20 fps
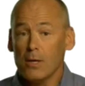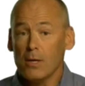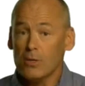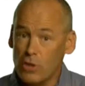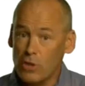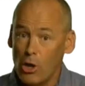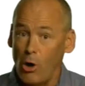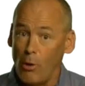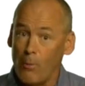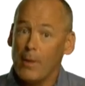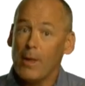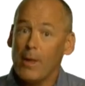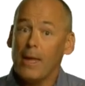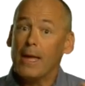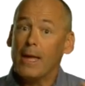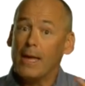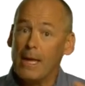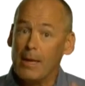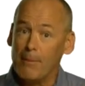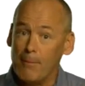So
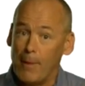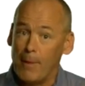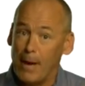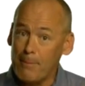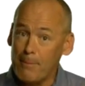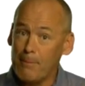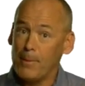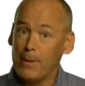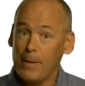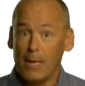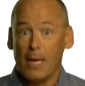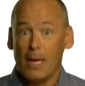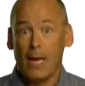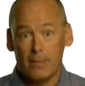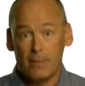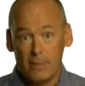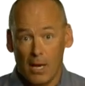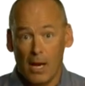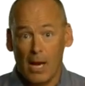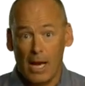it might be
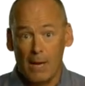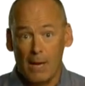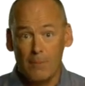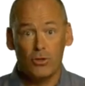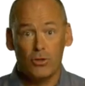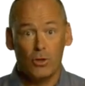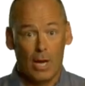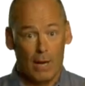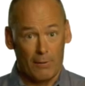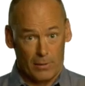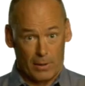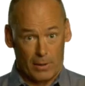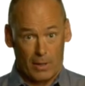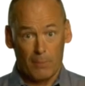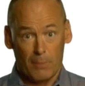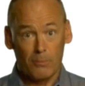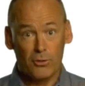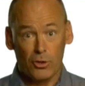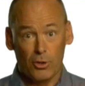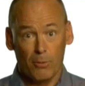at times you have to
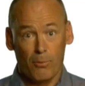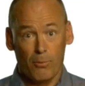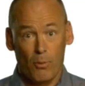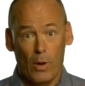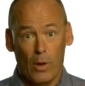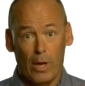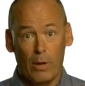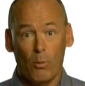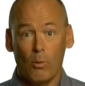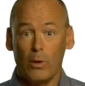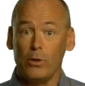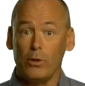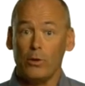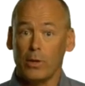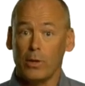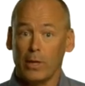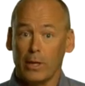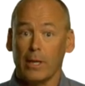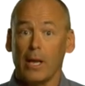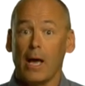come to the point where you
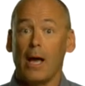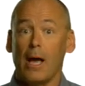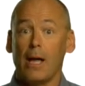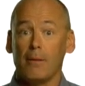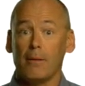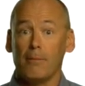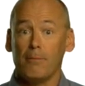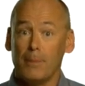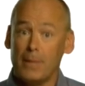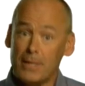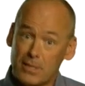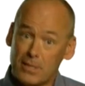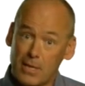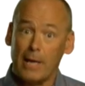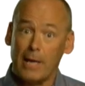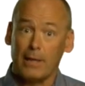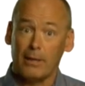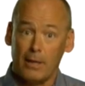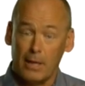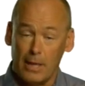cannot be
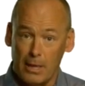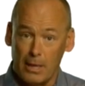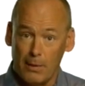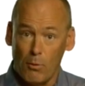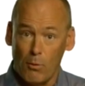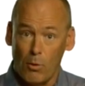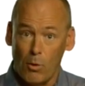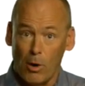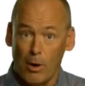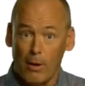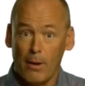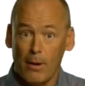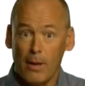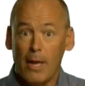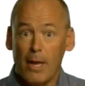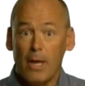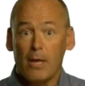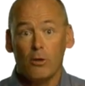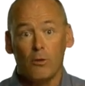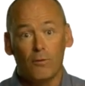silent anymore.
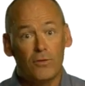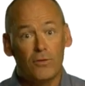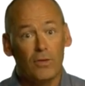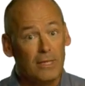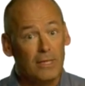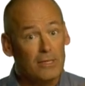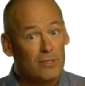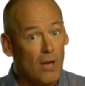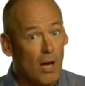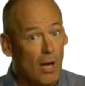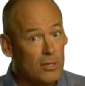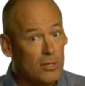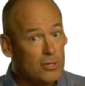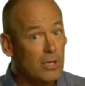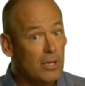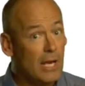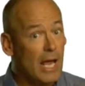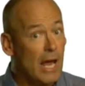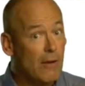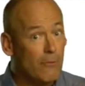You've
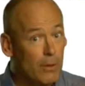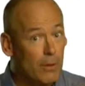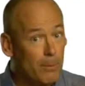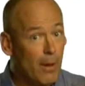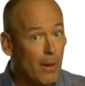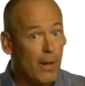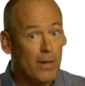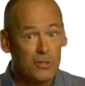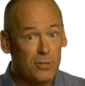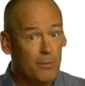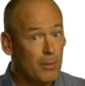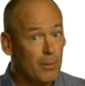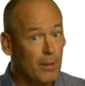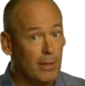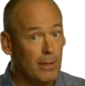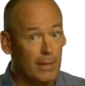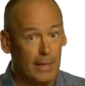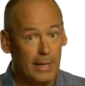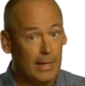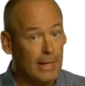exhausted every
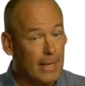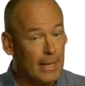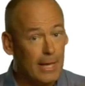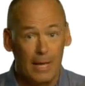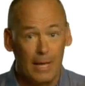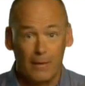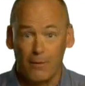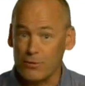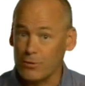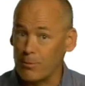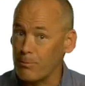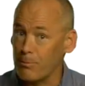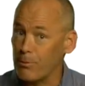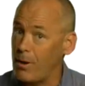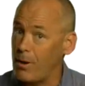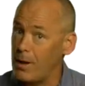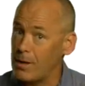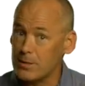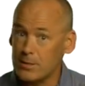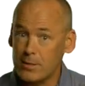possibility. And again, there's a
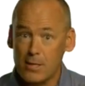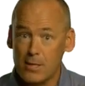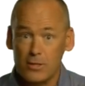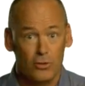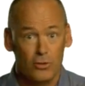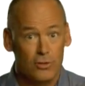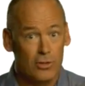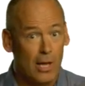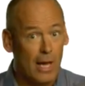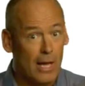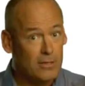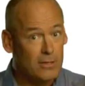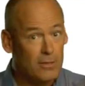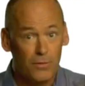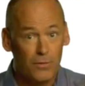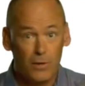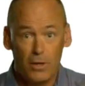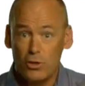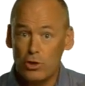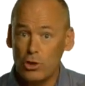process, there's lots
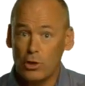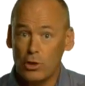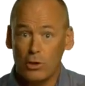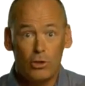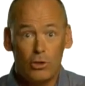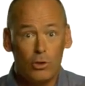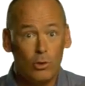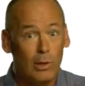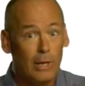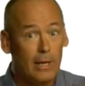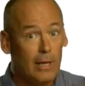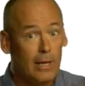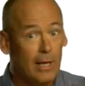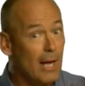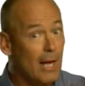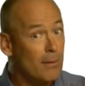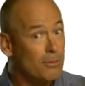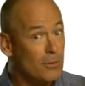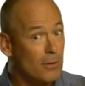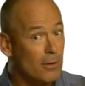of things you can do leading
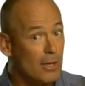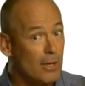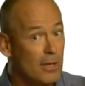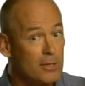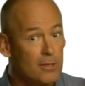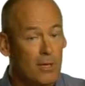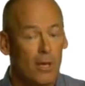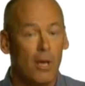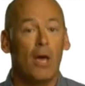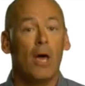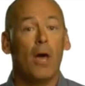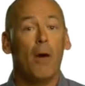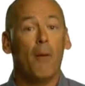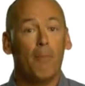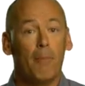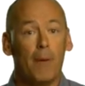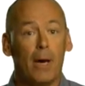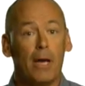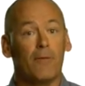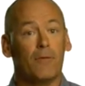up to this.
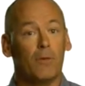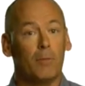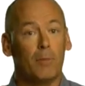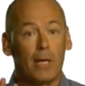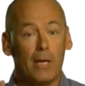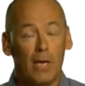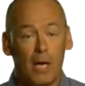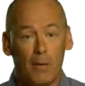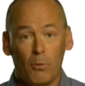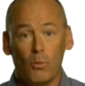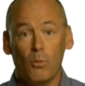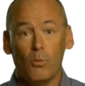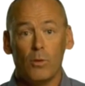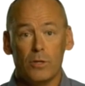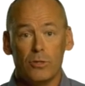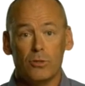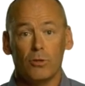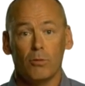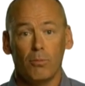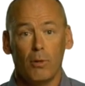But if you become a
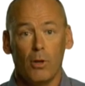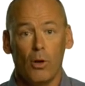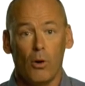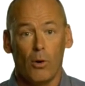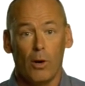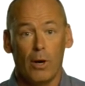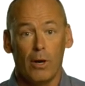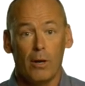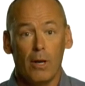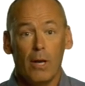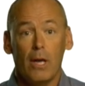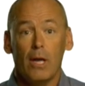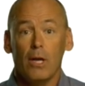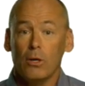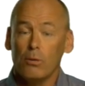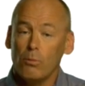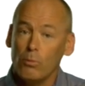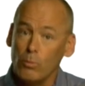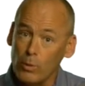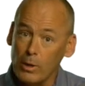whistleblower,
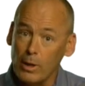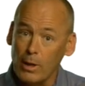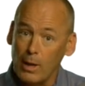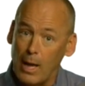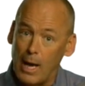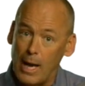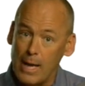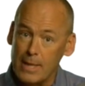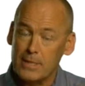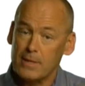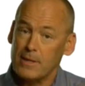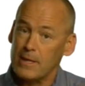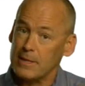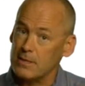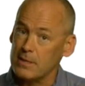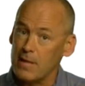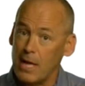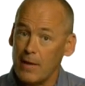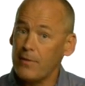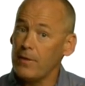realize
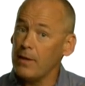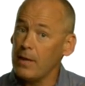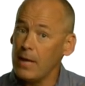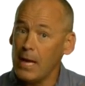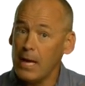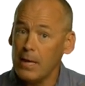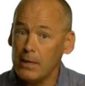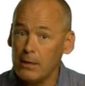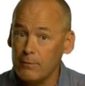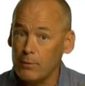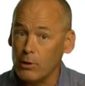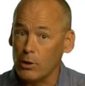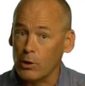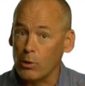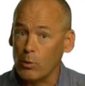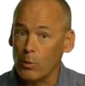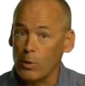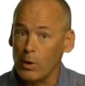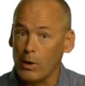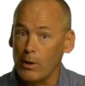that's not the end of your
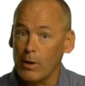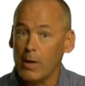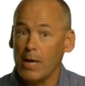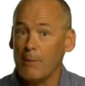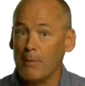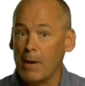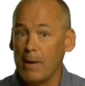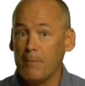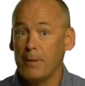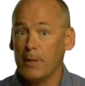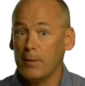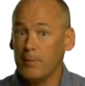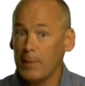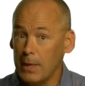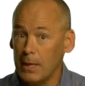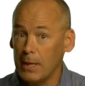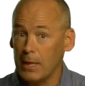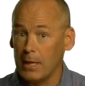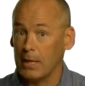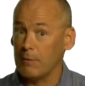career. It might be the
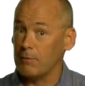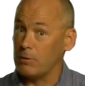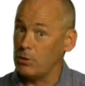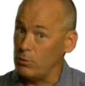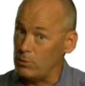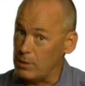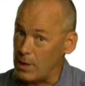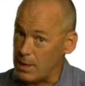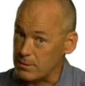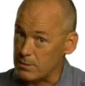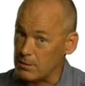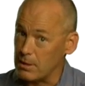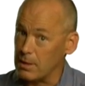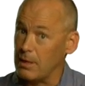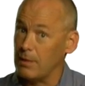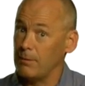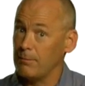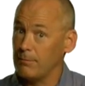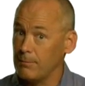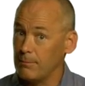beginning of a new destiny.